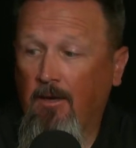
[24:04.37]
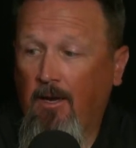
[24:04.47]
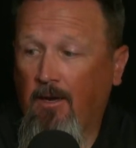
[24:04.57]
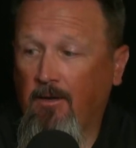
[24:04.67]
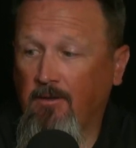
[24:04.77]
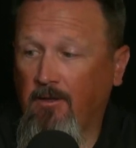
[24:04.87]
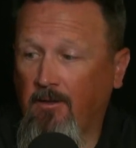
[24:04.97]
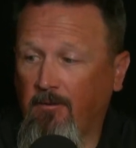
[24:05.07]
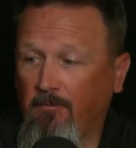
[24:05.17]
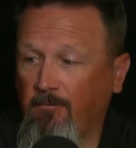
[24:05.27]
And,
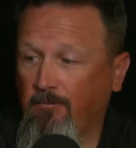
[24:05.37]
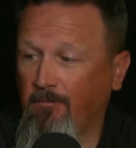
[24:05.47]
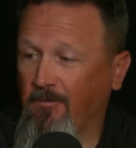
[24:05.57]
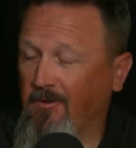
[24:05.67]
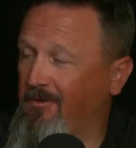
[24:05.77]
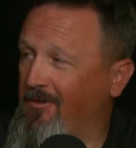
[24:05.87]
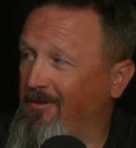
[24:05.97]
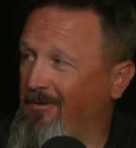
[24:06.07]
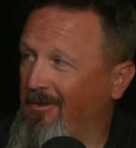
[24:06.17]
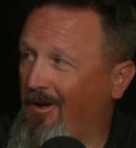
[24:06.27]

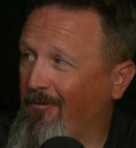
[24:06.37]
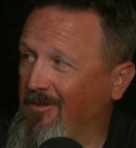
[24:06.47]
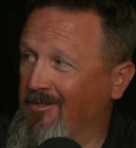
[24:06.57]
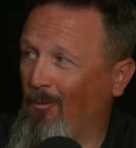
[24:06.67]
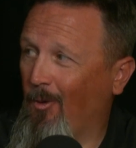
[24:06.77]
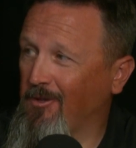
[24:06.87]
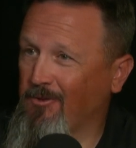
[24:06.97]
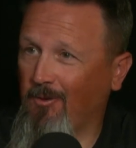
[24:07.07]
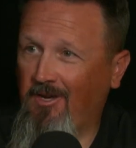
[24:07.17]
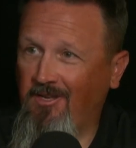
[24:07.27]
that obviously Wall
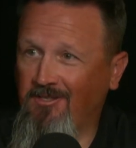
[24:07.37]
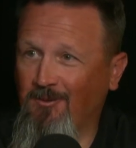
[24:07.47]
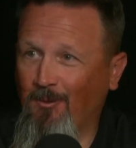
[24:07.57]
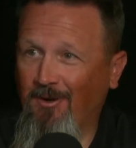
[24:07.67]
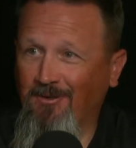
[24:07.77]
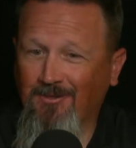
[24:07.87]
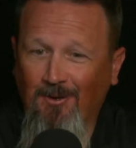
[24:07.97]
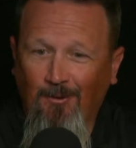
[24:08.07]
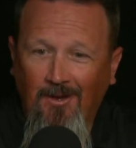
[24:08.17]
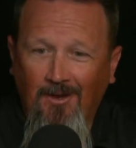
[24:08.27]
Street needs as well.
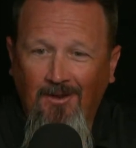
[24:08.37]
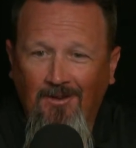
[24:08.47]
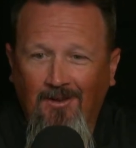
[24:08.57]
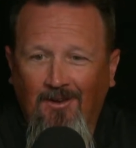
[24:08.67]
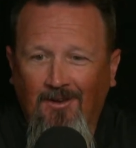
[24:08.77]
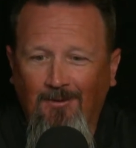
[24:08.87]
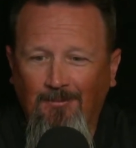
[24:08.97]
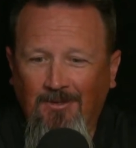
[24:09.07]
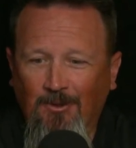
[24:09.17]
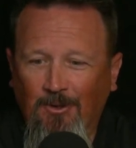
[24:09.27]
So
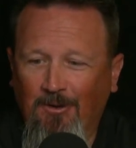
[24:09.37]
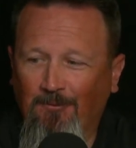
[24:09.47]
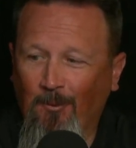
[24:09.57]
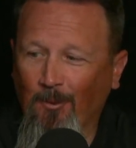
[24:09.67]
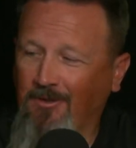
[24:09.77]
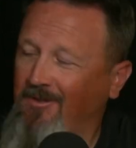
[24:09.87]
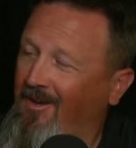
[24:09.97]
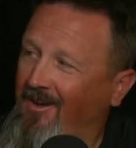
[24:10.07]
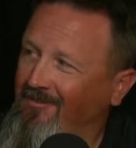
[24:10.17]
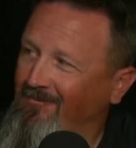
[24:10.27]
looking forward to
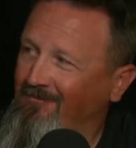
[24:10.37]
that.